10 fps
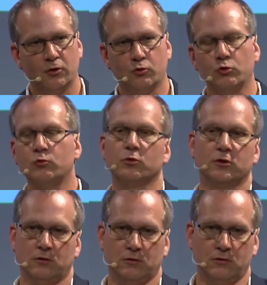could
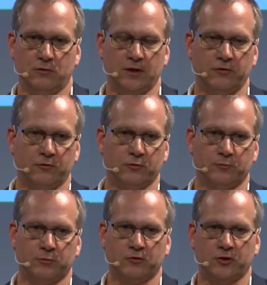work on
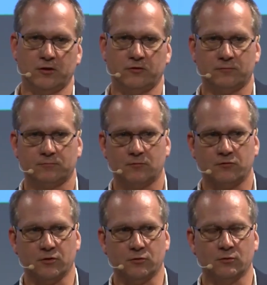crowdsourced projects.
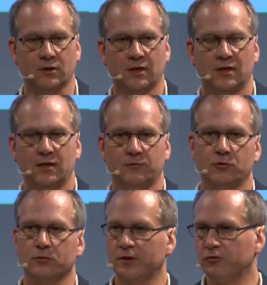So if
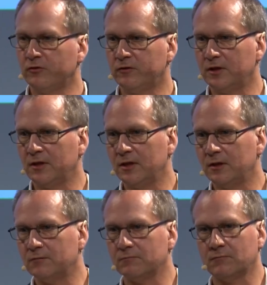you're interested in
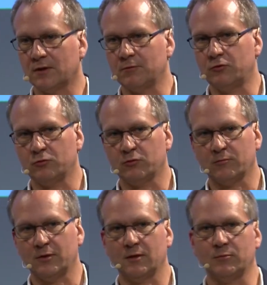that, come and talk
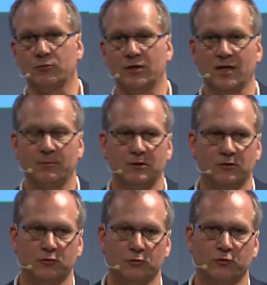to me. I'd be really happy
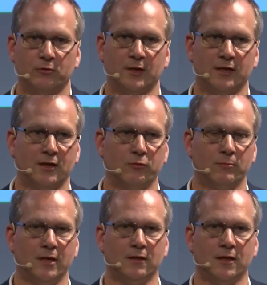to talk to you about how we
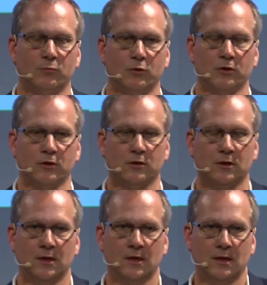make that work.
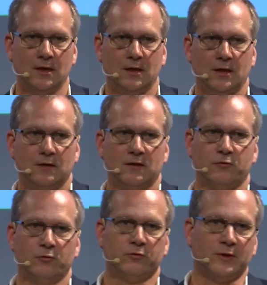There's
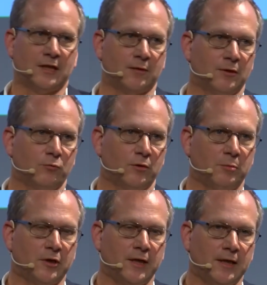also an element
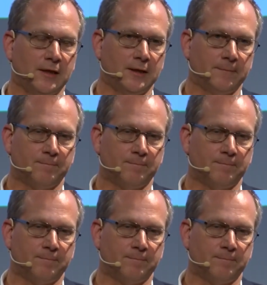whereby